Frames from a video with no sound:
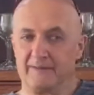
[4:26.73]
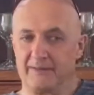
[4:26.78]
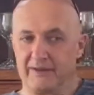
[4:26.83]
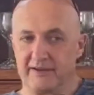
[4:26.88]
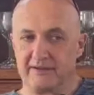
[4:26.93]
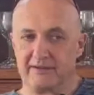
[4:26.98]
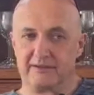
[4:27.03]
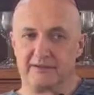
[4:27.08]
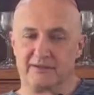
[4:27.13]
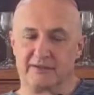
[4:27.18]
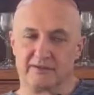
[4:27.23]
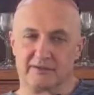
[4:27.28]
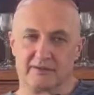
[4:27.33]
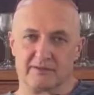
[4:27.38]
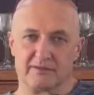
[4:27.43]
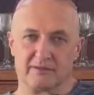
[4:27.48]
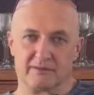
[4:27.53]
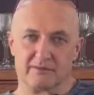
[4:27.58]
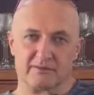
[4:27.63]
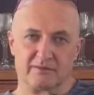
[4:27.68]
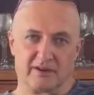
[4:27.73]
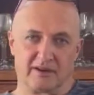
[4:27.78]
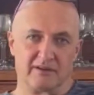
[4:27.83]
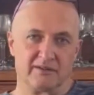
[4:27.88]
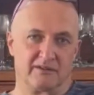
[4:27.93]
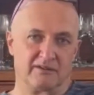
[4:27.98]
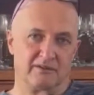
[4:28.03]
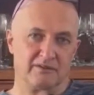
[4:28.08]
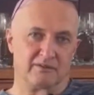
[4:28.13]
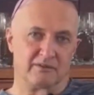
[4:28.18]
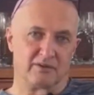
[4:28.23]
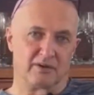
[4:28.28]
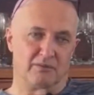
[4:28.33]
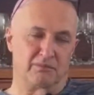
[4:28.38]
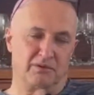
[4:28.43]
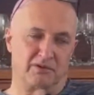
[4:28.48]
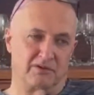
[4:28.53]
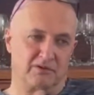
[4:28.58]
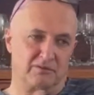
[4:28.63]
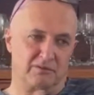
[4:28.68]
And then,
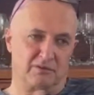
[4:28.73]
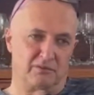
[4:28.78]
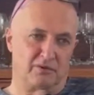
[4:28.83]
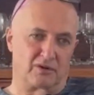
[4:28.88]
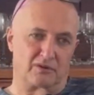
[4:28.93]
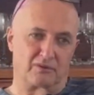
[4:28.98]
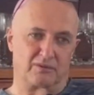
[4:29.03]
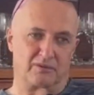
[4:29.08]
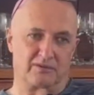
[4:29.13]
because we work